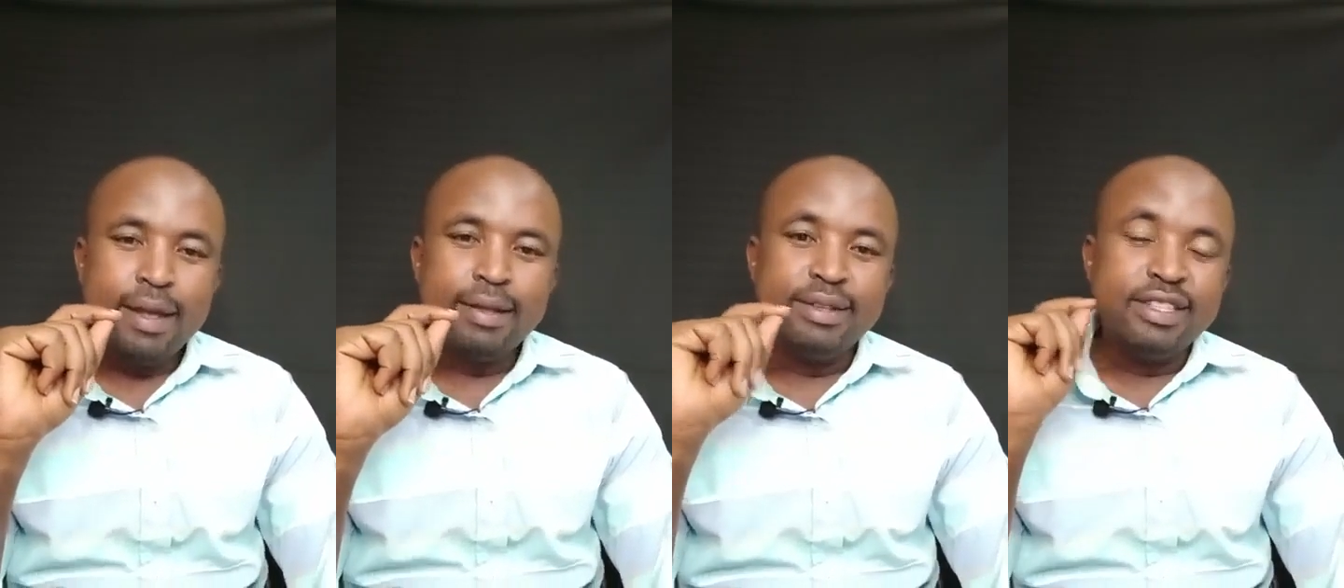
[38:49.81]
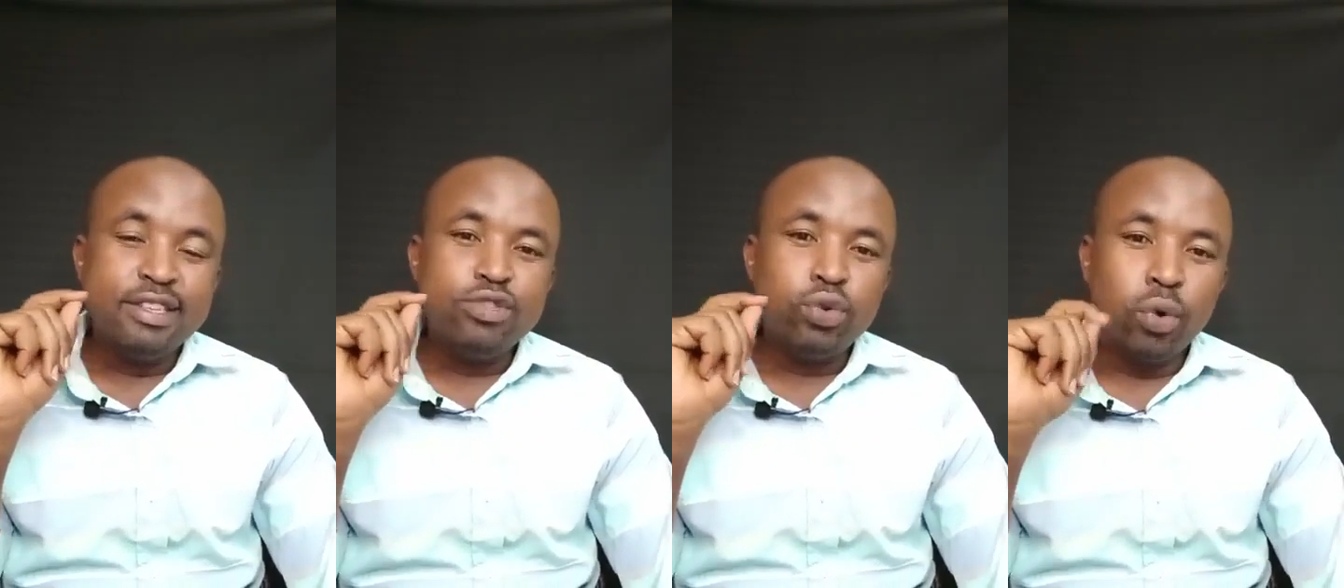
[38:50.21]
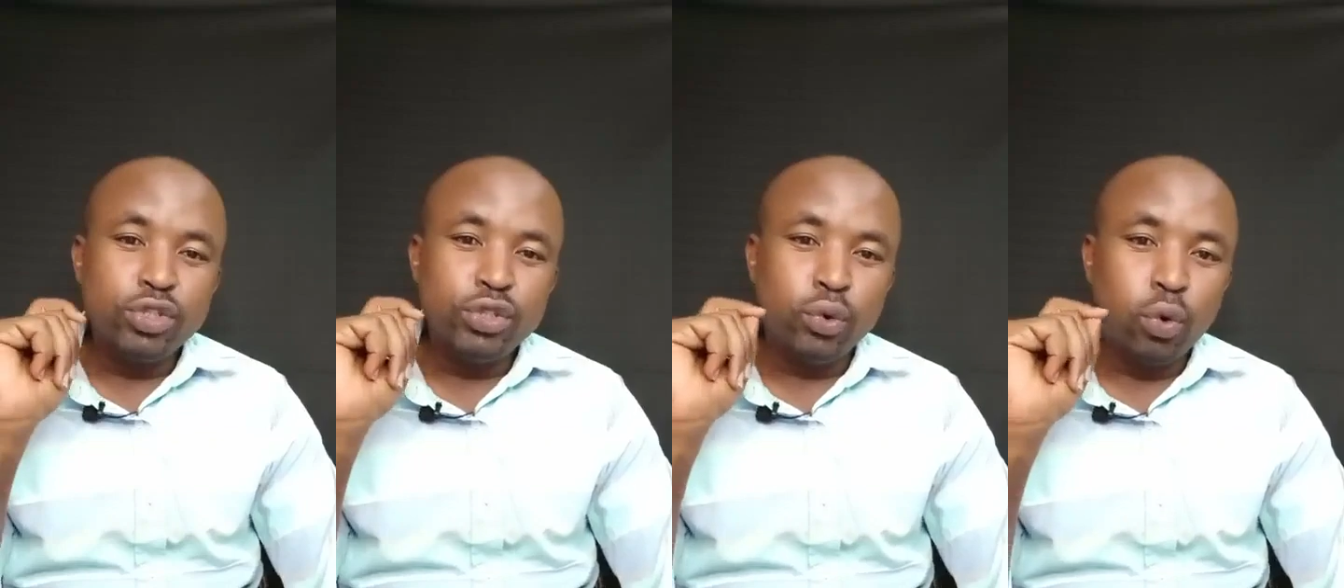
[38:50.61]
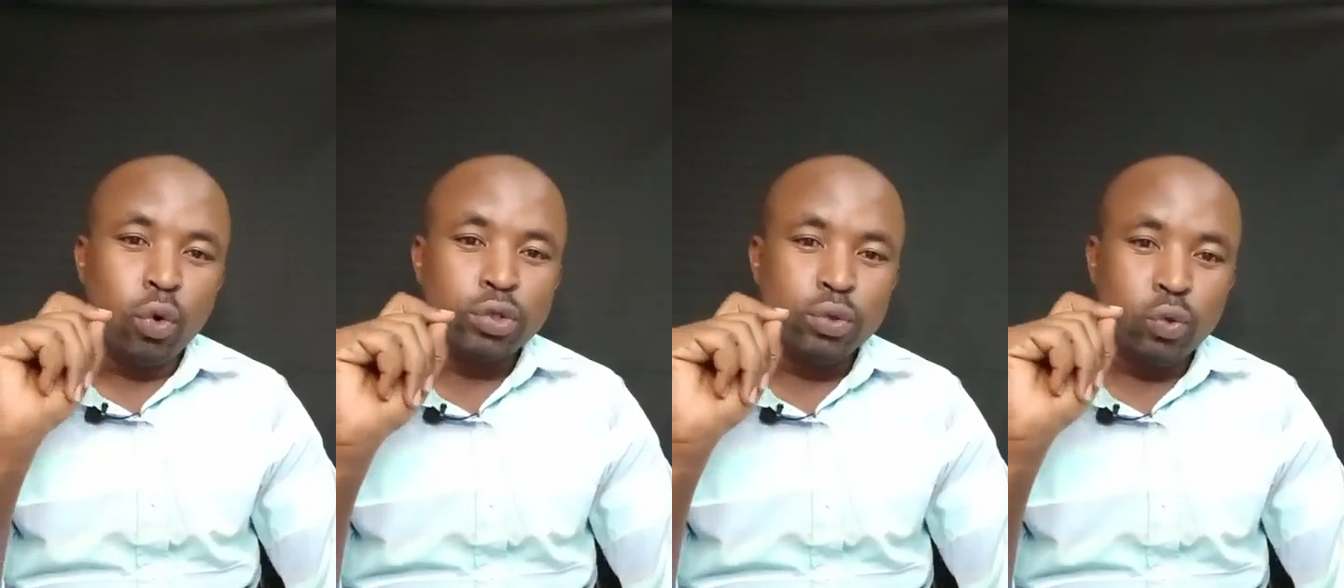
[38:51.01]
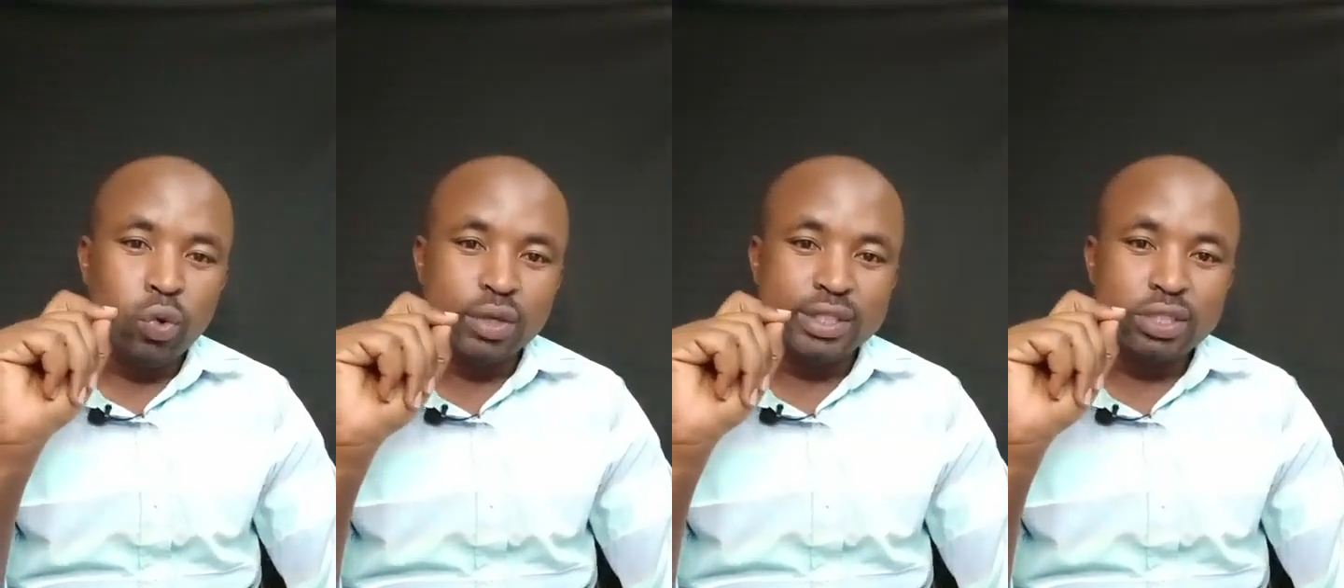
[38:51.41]
This is what you
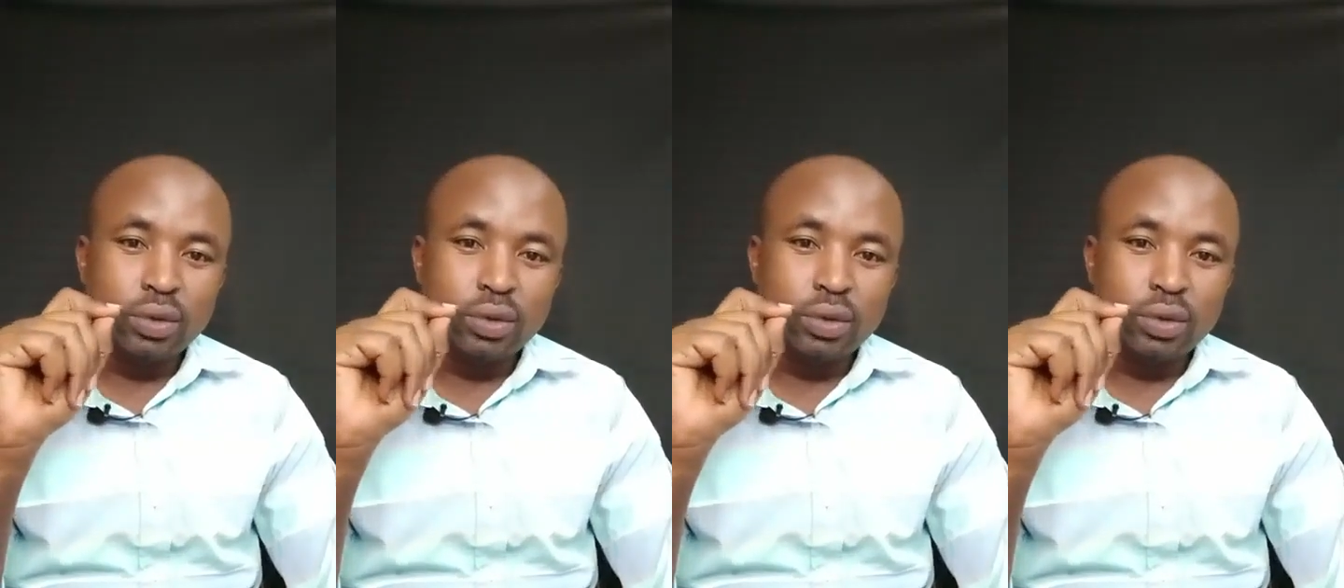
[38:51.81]
quote